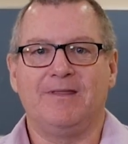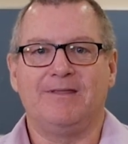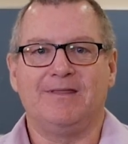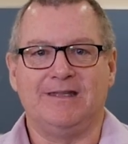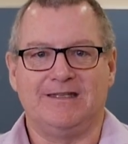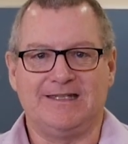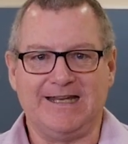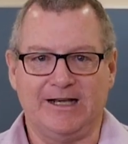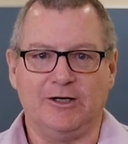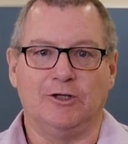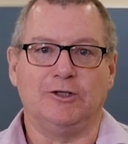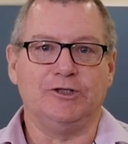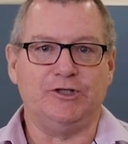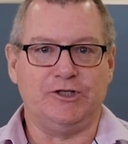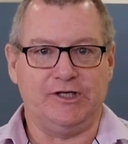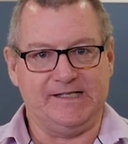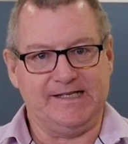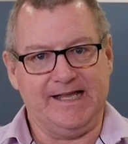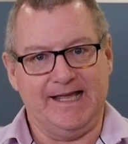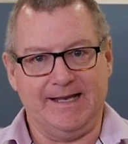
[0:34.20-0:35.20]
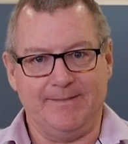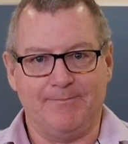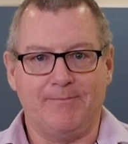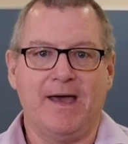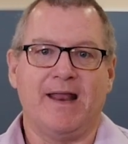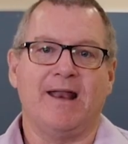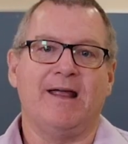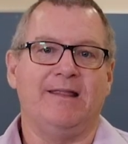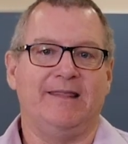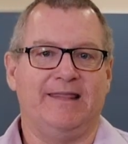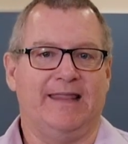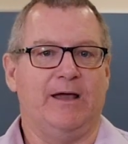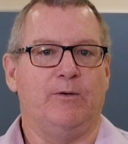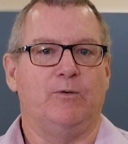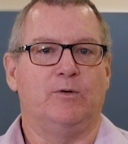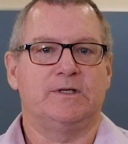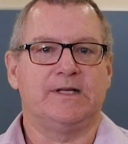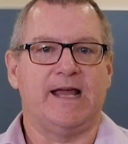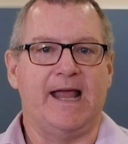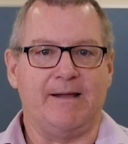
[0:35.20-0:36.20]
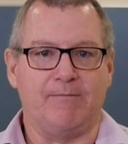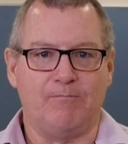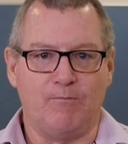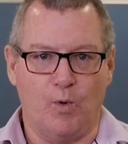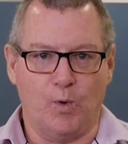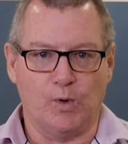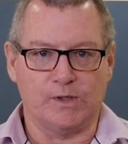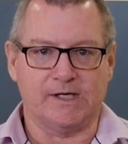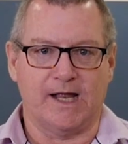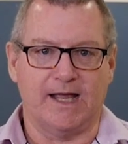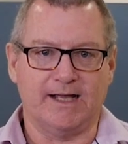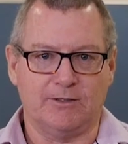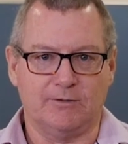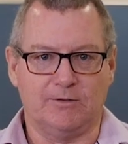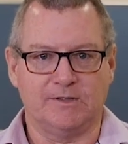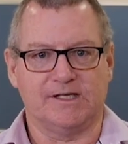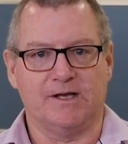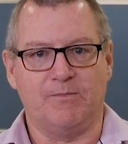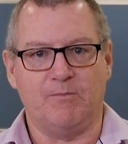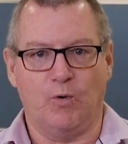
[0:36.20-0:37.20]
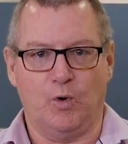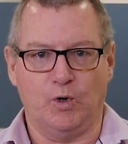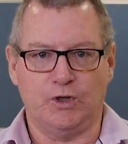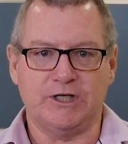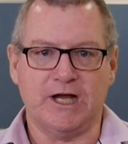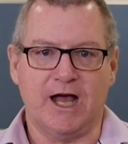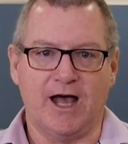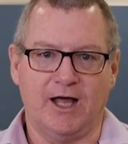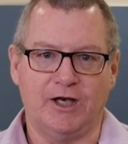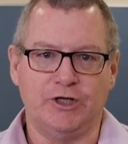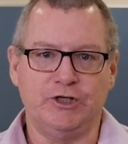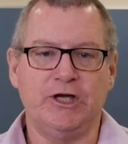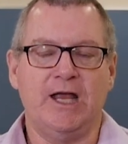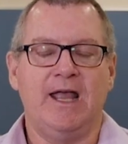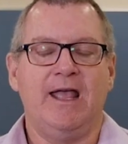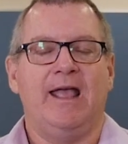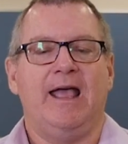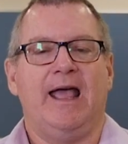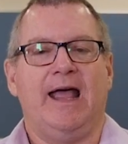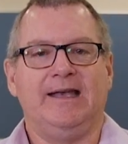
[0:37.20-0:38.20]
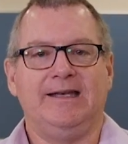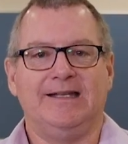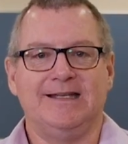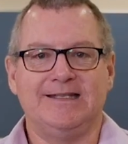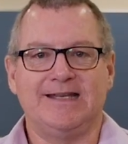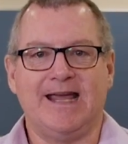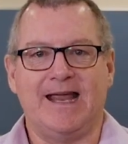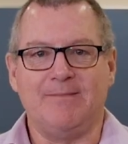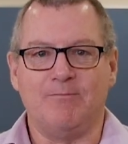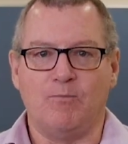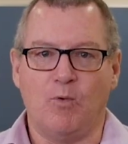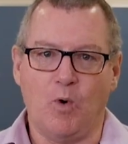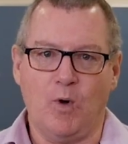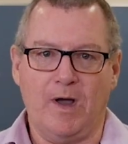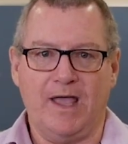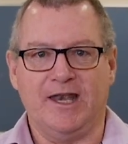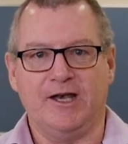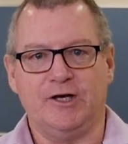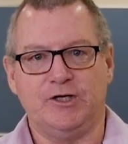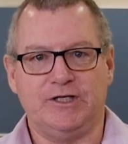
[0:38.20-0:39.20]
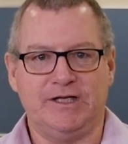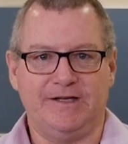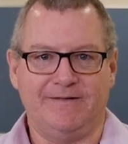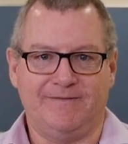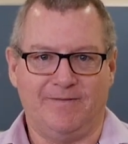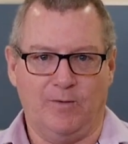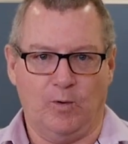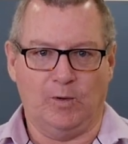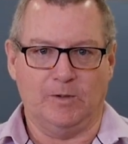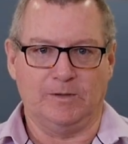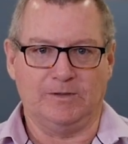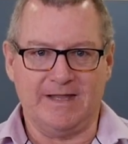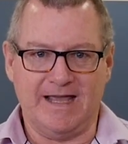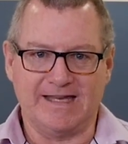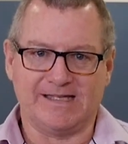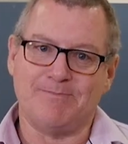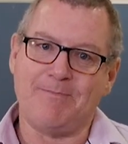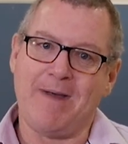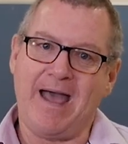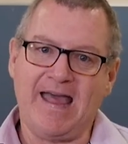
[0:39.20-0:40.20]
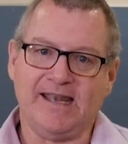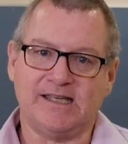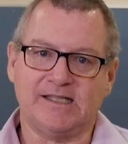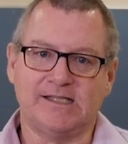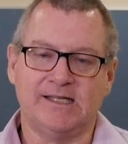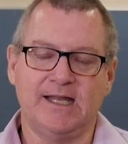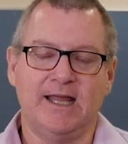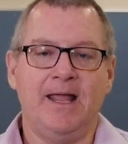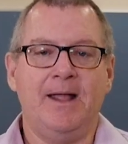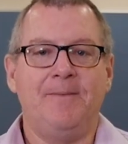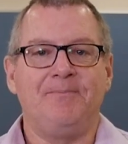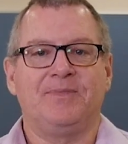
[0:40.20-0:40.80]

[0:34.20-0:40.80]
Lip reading: The technology is getting better. They will take more cycles and more charge and contain more energy for less mass.